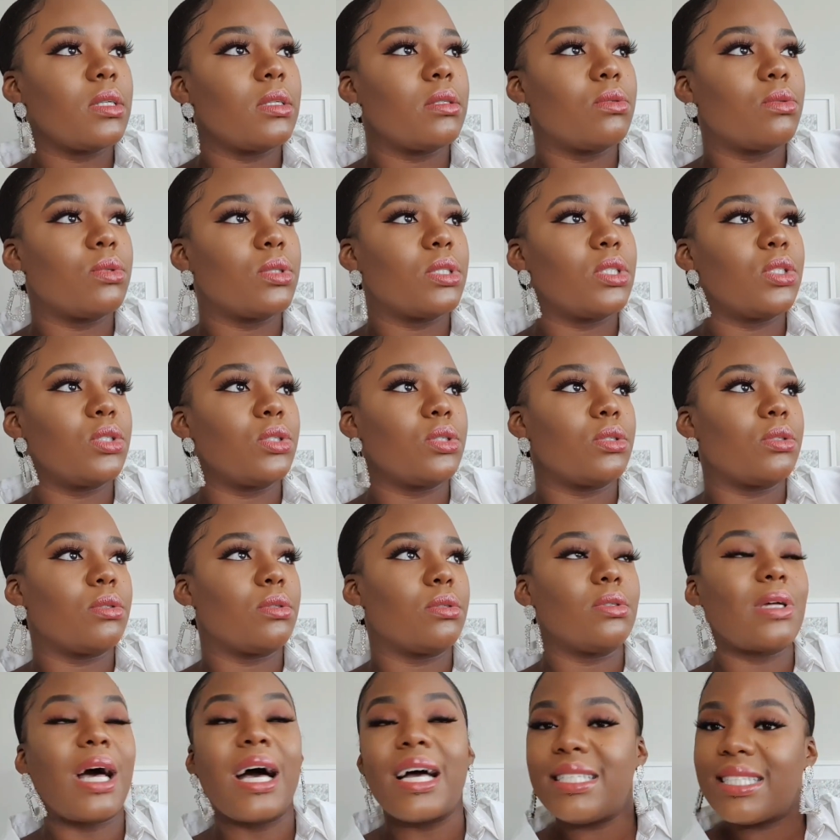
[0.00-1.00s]
what's
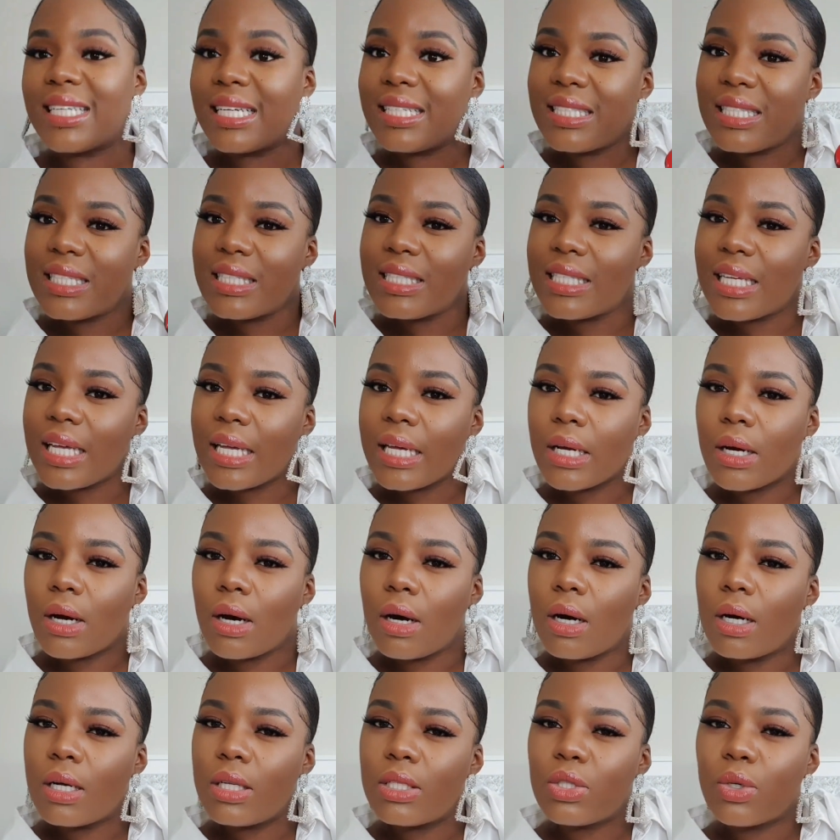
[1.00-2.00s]
your identity
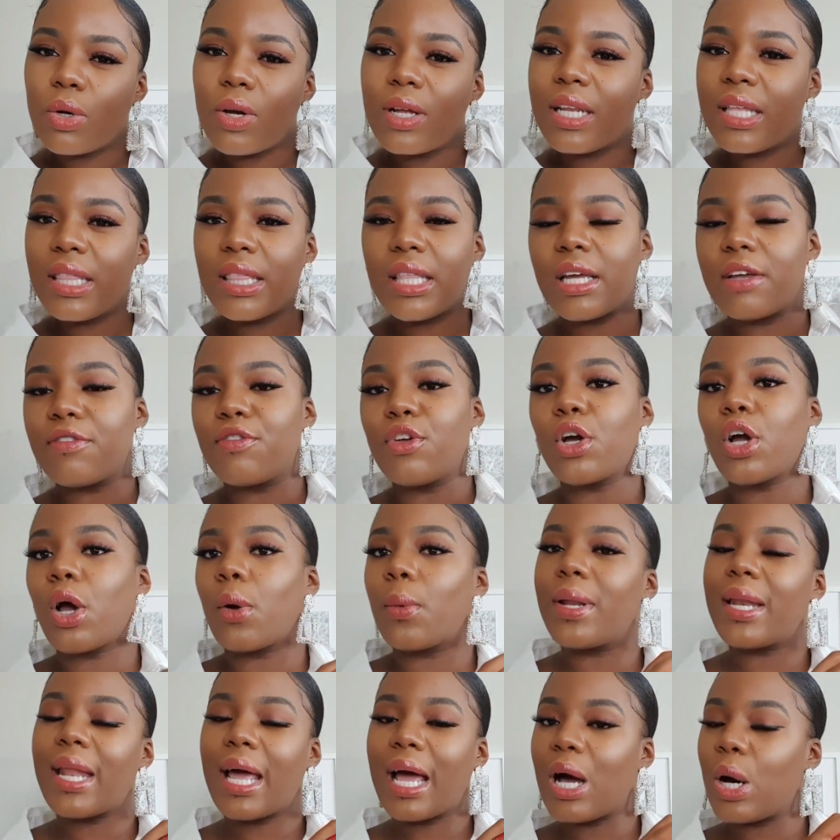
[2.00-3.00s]
cards or anything if you're
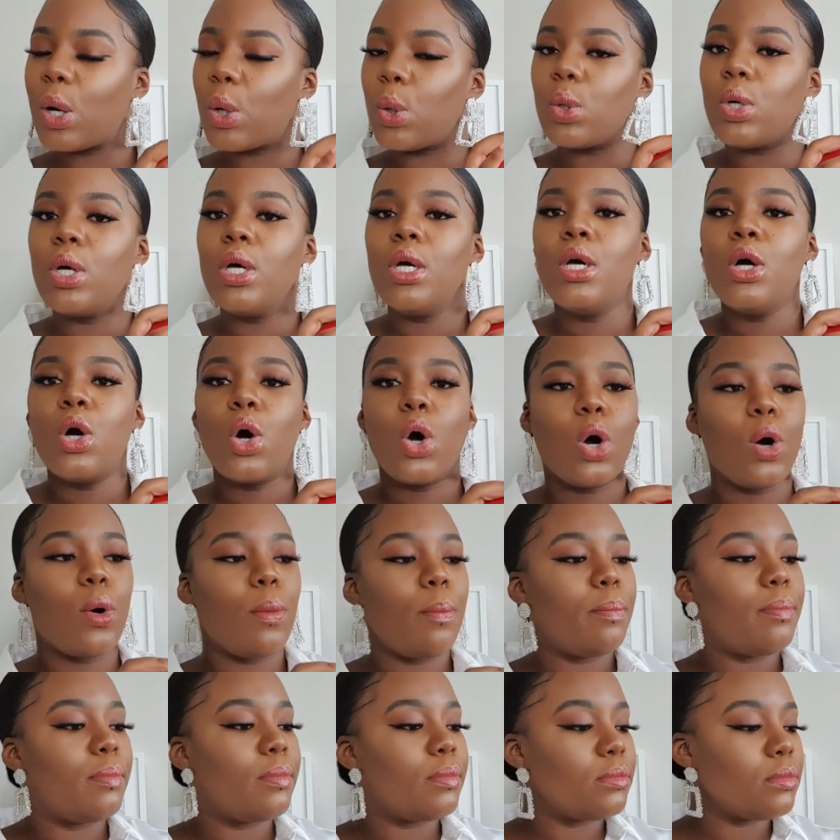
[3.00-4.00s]
going out
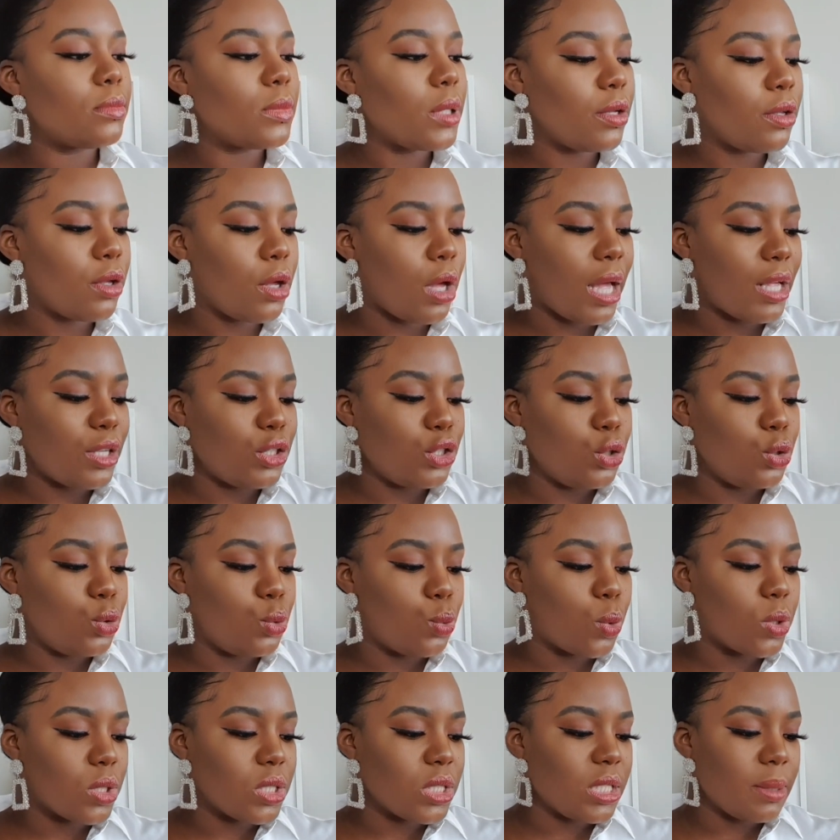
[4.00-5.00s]
and you
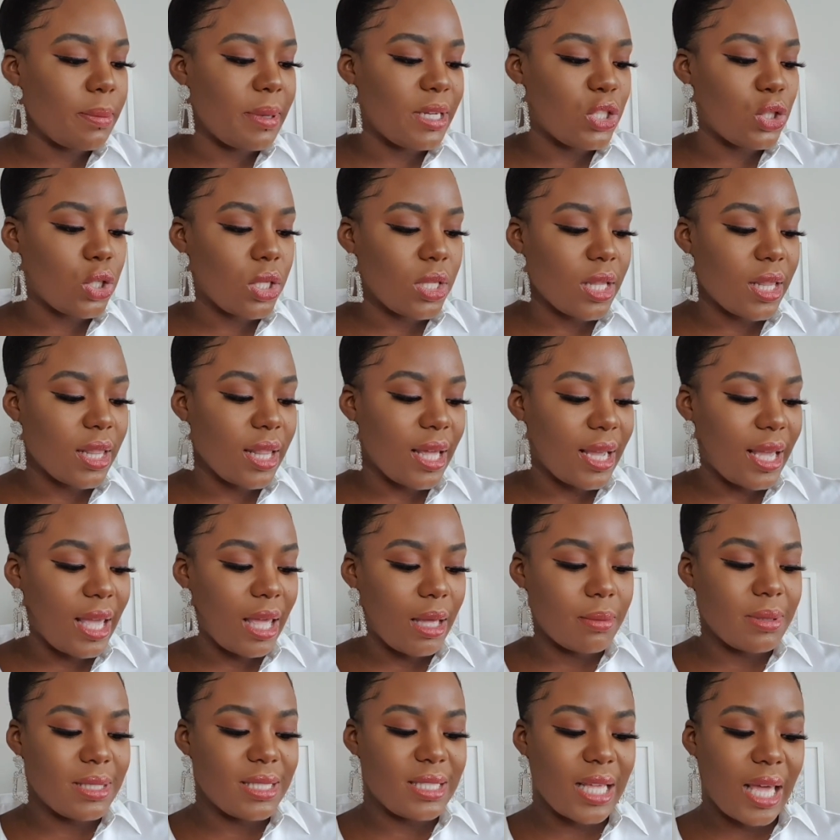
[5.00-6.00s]
want to make sure that they're
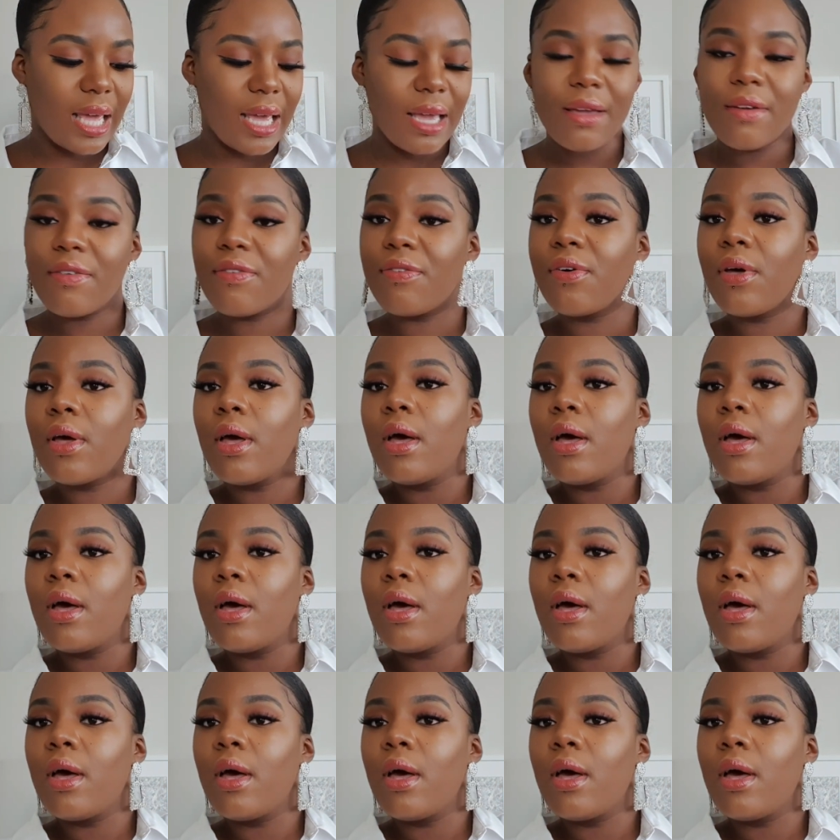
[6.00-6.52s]
kept safe.